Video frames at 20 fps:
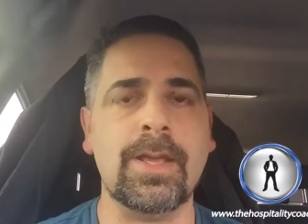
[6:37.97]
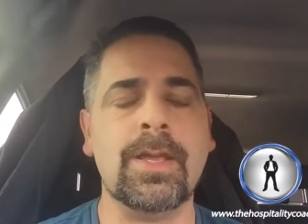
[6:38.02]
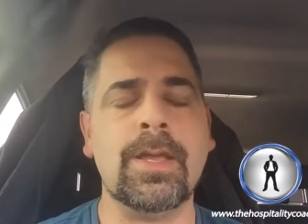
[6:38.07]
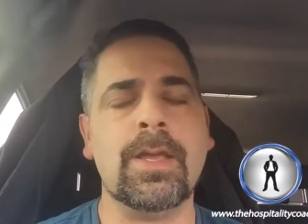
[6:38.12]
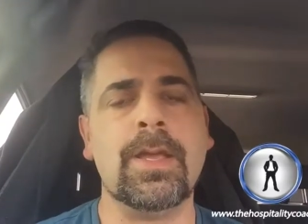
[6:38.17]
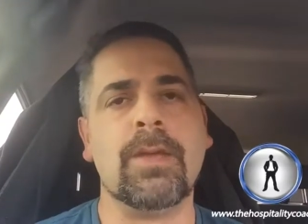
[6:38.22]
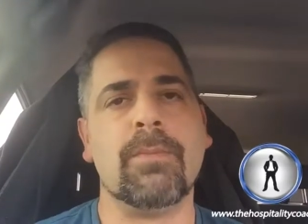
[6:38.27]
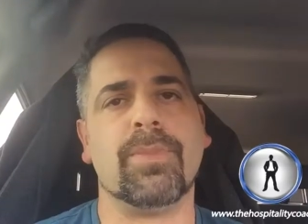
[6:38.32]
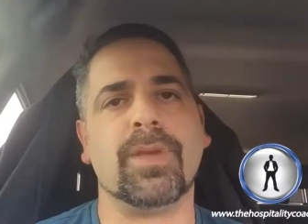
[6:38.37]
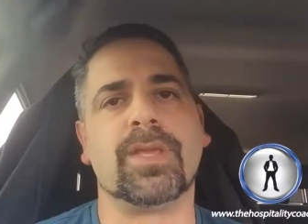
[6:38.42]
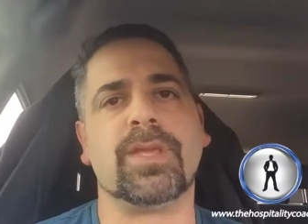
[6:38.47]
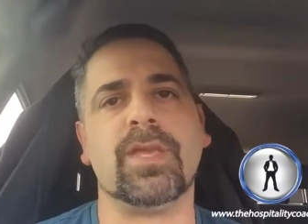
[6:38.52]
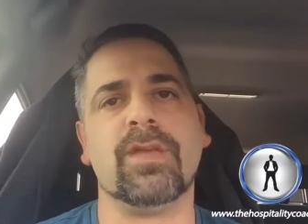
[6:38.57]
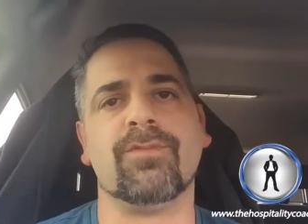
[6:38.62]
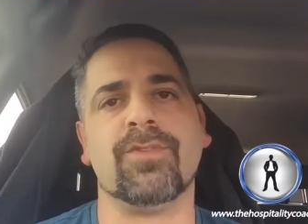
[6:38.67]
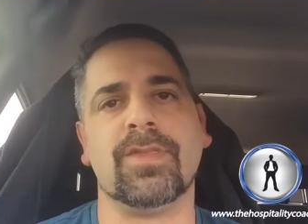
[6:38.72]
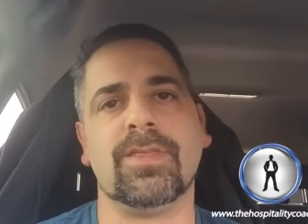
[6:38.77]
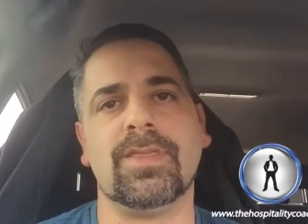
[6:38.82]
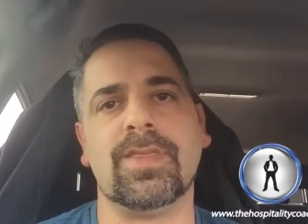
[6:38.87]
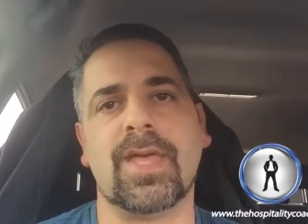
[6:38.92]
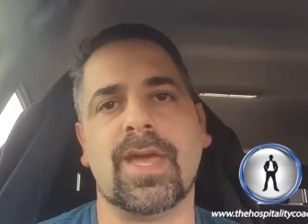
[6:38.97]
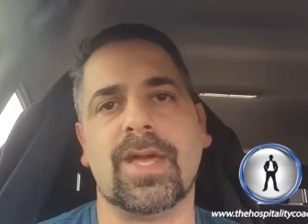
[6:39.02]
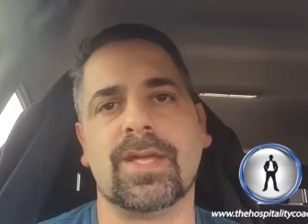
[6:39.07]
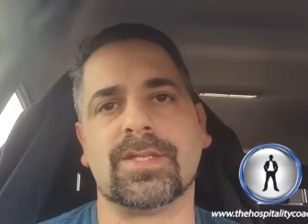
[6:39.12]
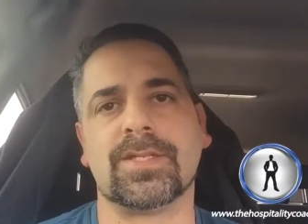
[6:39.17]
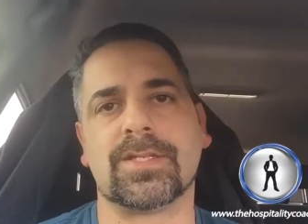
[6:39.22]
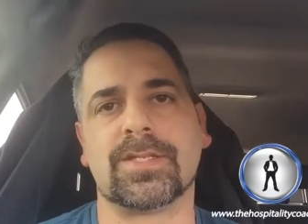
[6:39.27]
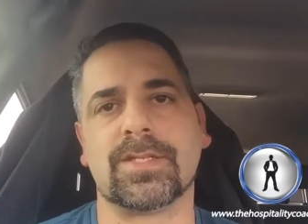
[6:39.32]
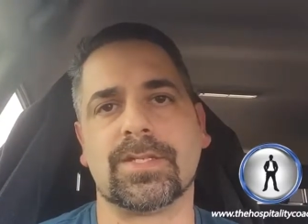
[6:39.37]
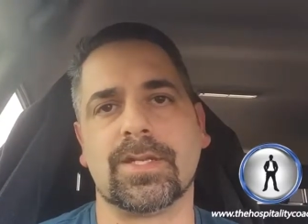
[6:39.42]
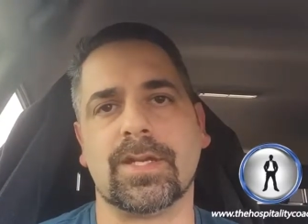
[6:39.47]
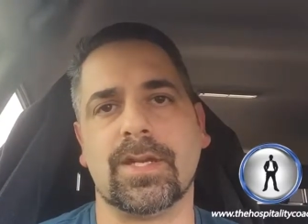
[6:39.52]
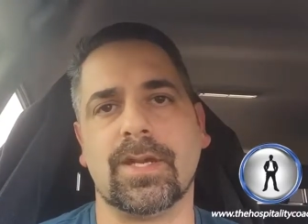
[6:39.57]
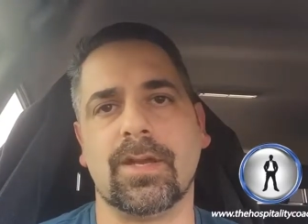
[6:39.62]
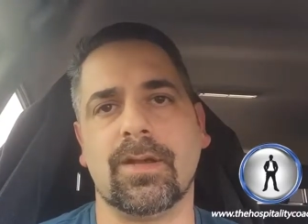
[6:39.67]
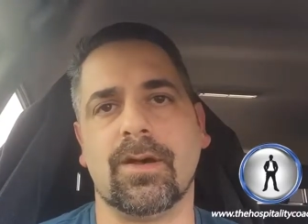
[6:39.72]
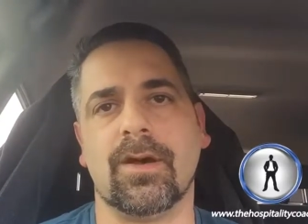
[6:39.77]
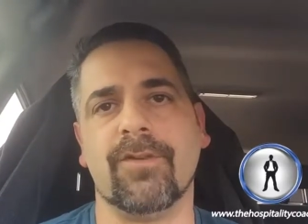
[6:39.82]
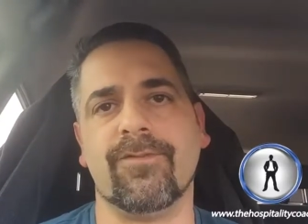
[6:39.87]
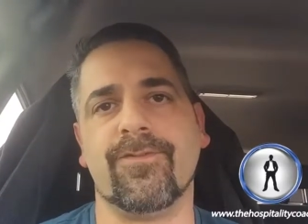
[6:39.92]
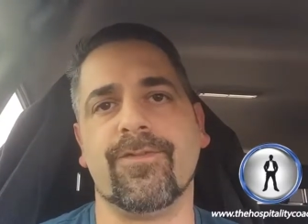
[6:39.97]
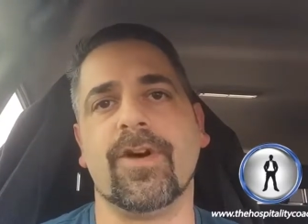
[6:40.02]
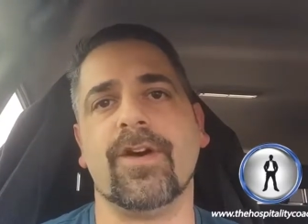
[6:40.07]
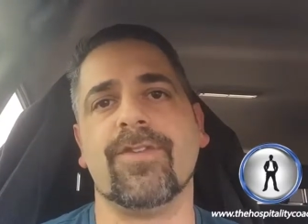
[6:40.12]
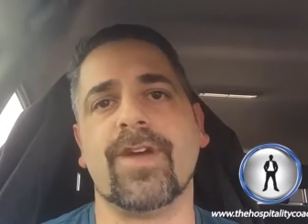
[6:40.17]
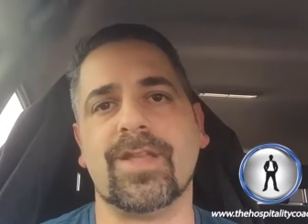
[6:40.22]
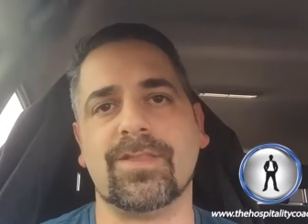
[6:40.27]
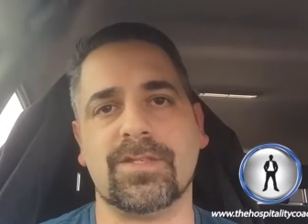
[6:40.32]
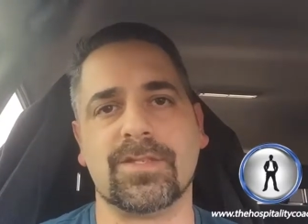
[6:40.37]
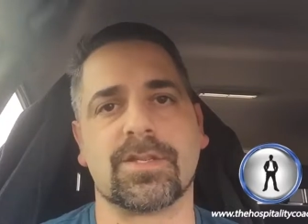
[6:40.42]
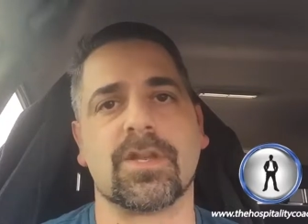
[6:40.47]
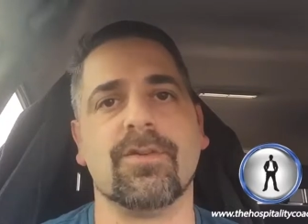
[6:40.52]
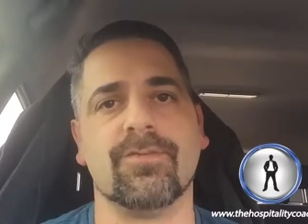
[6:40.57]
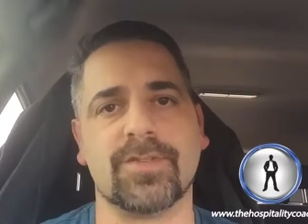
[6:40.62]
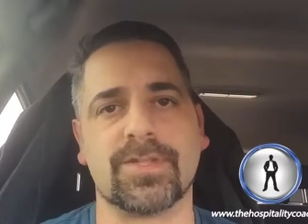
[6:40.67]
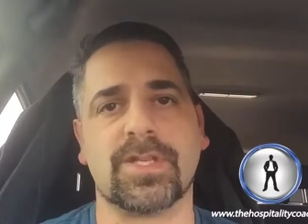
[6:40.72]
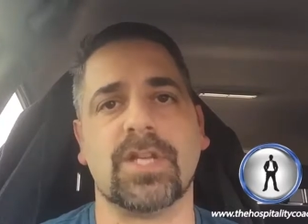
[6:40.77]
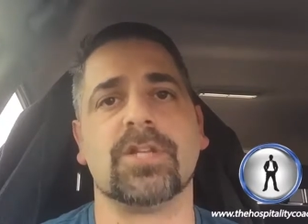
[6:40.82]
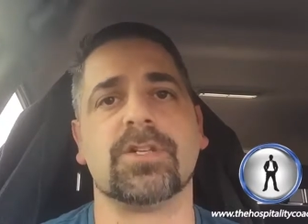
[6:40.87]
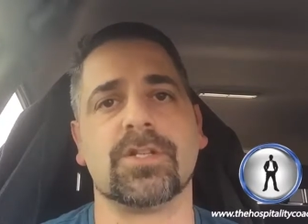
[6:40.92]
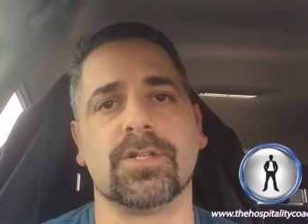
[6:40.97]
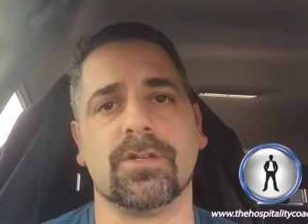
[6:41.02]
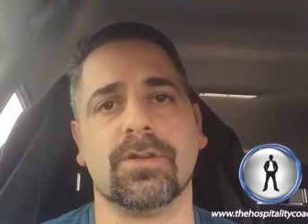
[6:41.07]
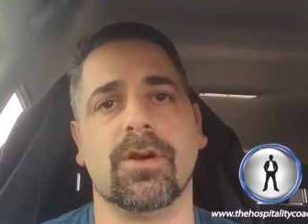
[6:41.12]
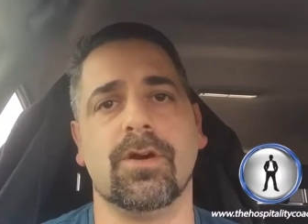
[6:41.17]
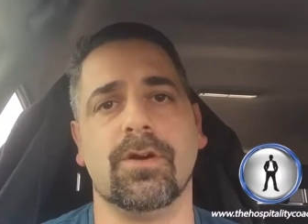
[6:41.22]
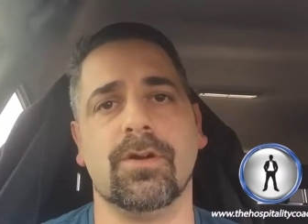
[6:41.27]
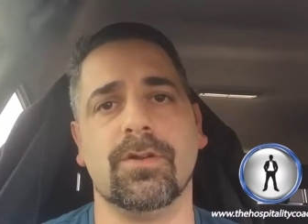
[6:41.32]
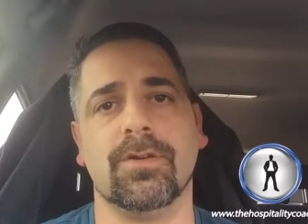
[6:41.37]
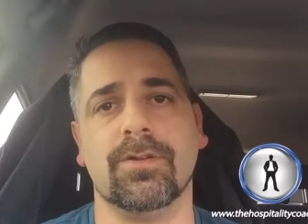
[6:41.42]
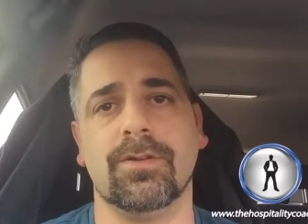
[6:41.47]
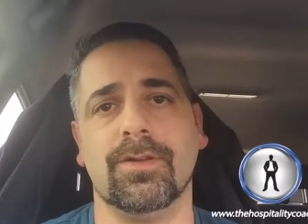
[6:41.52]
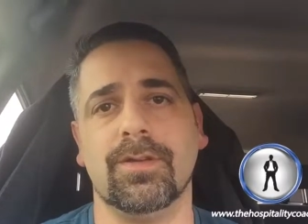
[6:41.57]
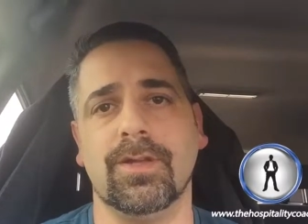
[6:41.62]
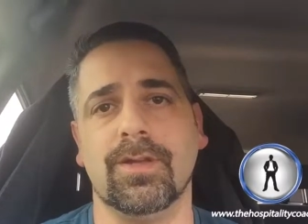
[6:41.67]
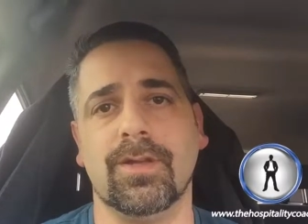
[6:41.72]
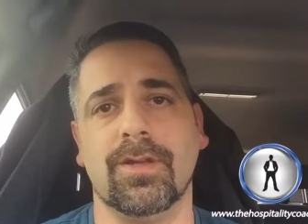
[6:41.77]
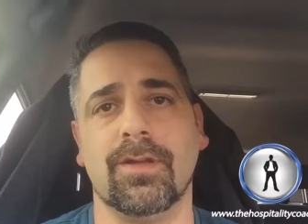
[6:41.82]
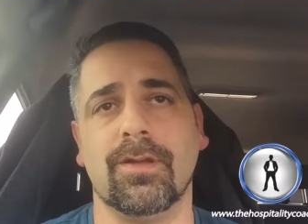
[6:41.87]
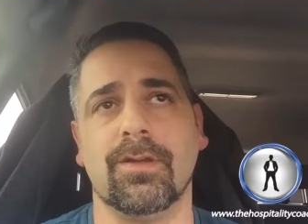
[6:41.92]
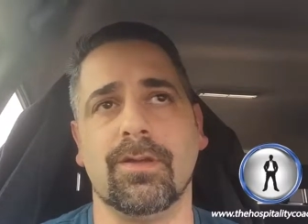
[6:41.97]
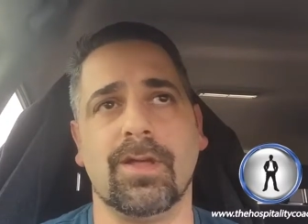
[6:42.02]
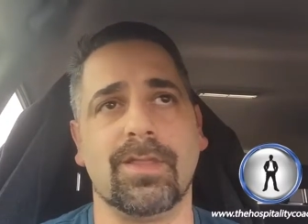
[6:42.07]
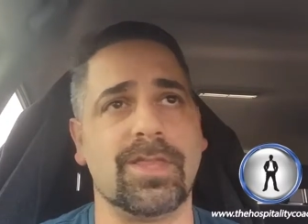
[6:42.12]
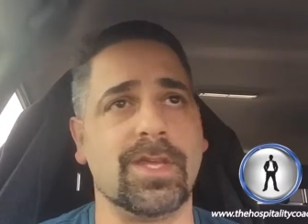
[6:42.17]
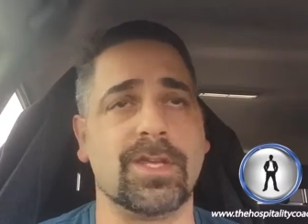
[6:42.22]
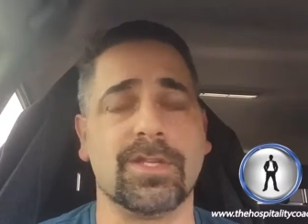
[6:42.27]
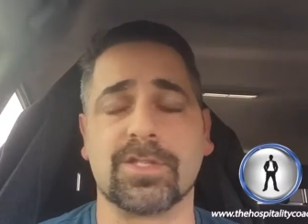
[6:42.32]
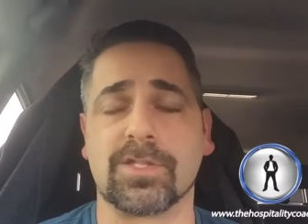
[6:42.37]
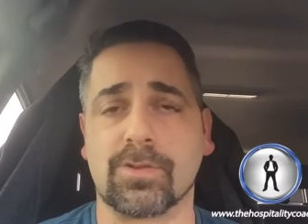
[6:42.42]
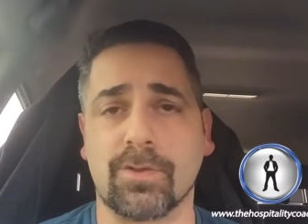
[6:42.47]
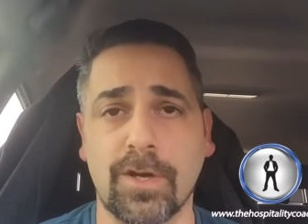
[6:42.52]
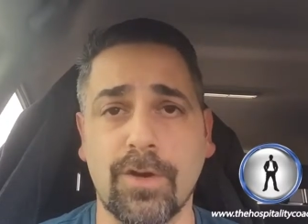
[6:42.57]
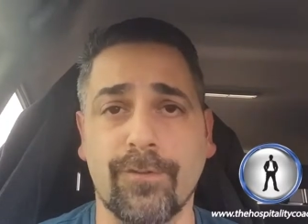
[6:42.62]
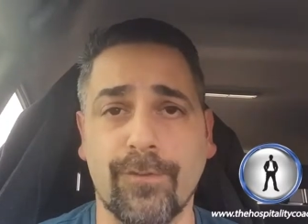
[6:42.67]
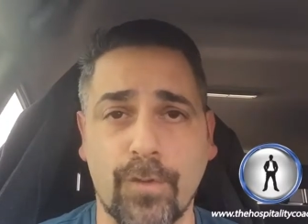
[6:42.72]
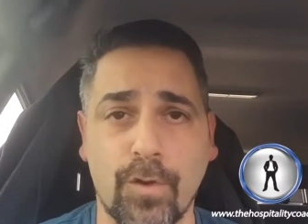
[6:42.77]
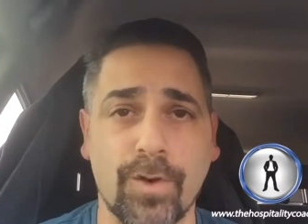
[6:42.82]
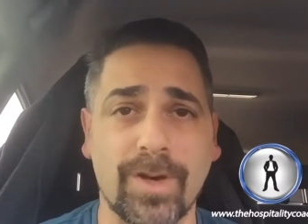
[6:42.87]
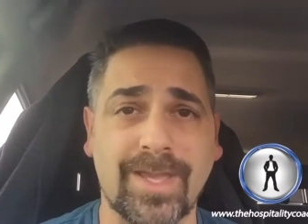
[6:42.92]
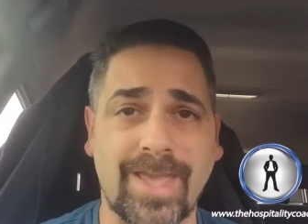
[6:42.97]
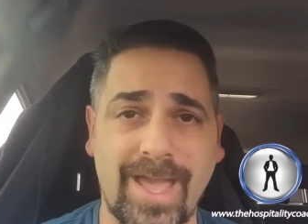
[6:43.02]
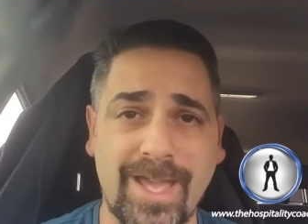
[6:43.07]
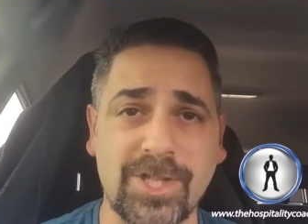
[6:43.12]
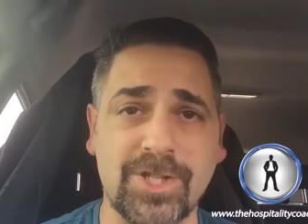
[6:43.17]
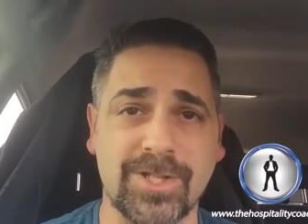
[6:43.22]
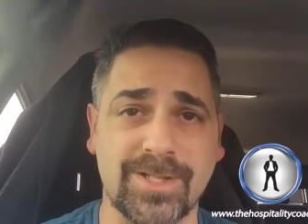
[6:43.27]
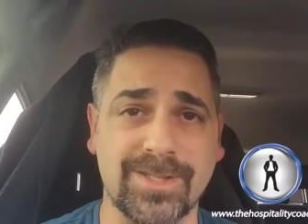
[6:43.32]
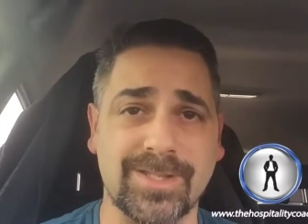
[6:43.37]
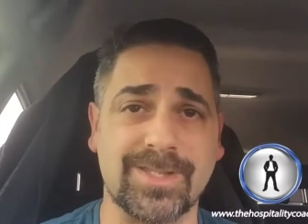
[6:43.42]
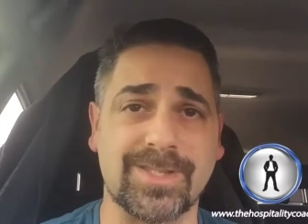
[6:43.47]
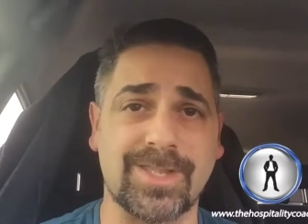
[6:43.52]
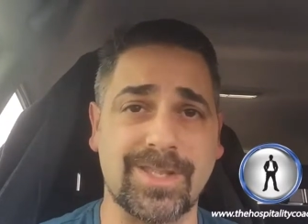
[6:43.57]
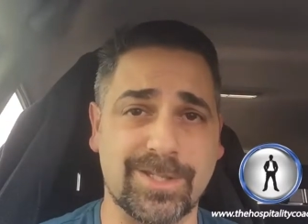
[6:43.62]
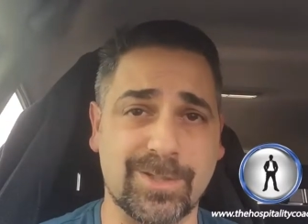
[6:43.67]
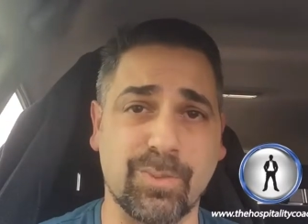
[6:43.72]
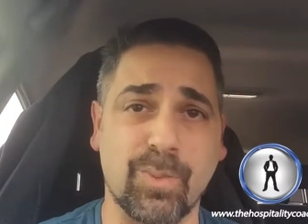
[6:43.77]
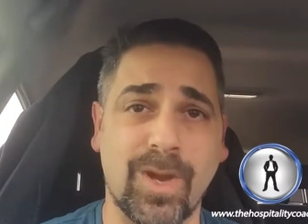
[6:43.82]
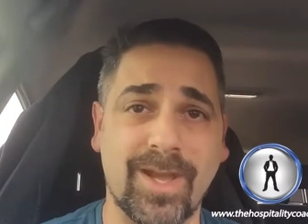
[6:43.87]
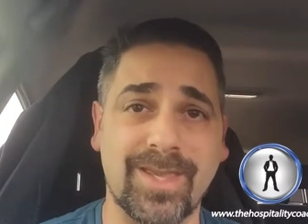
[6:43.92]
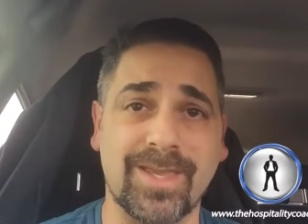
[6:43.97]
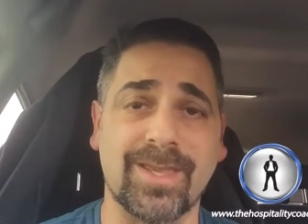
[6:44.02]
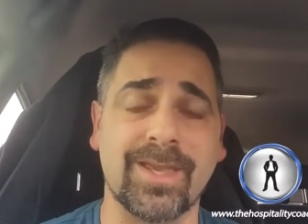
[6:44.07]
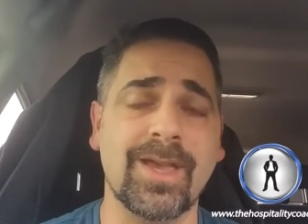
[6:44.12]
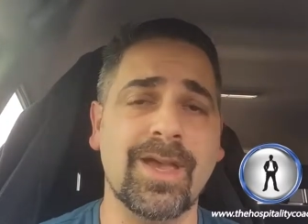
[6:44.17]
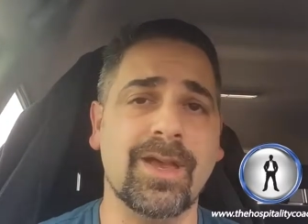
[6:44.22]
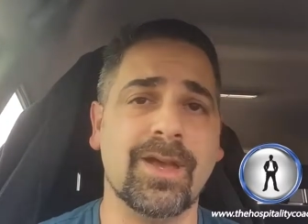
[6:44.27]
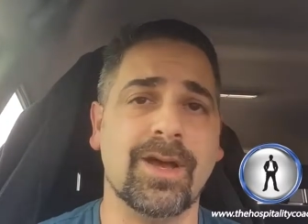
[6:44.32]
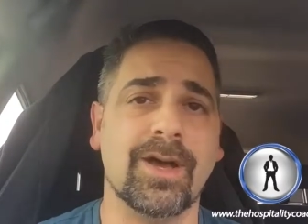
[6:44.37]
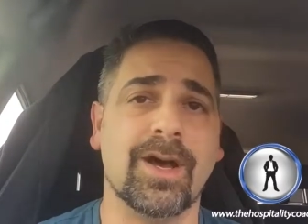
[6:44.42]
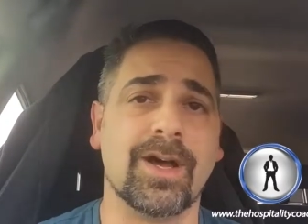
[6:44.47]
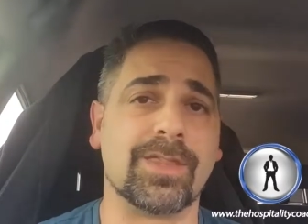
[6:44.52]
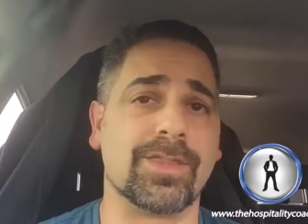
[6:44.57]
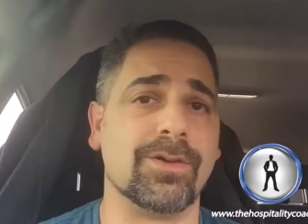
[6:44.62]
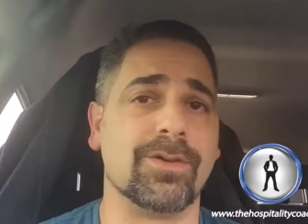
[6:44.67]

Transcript: But given that I've had this conversation on, I think it's 3 or 4 occasions this week, I thought